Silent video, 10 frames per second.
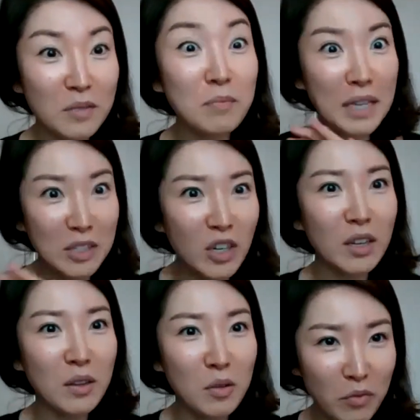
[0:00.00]
my
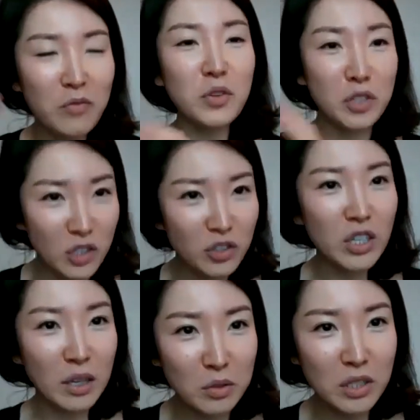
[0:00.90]
cello first
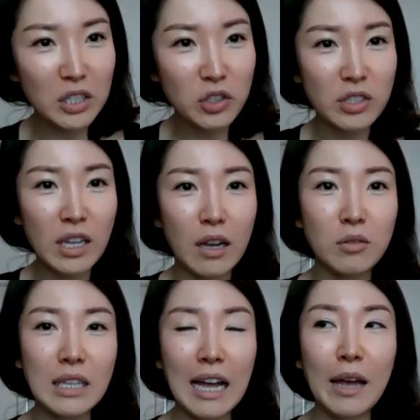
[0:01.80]
cello teacher's
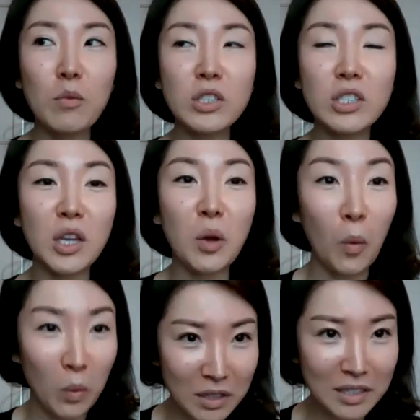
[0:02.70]
house, I was the
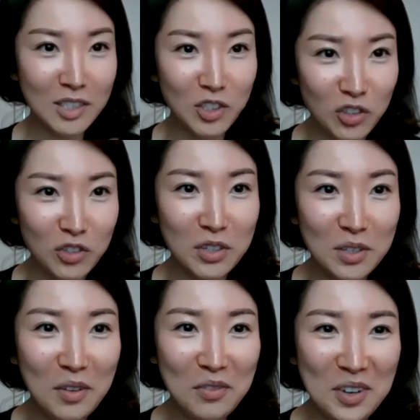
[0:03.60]
only
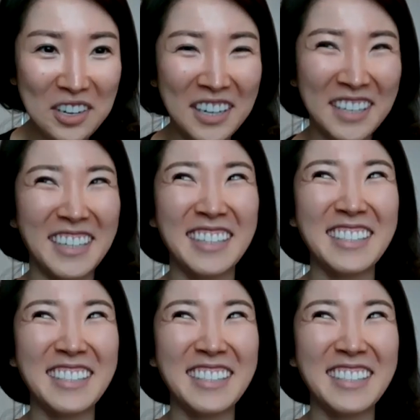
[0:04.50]
student of her.